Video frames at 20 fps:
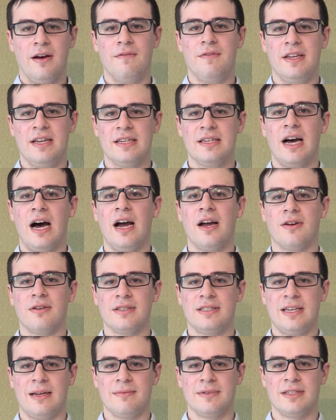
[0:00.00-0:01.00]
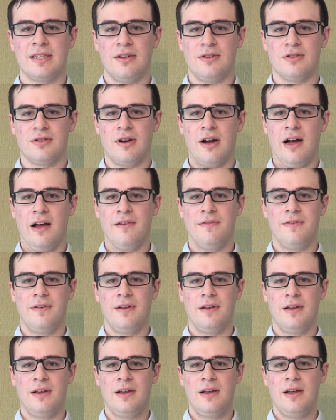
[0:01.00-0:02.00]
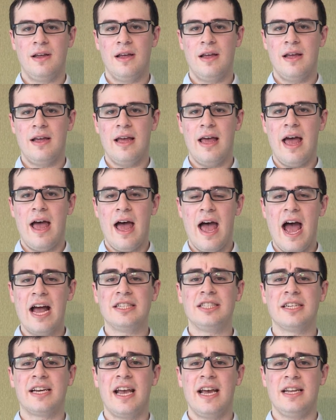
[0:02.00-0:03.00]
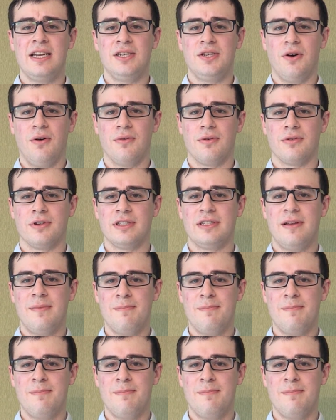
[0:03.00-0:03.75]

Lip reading: of the entire stem cell drive. Educated donors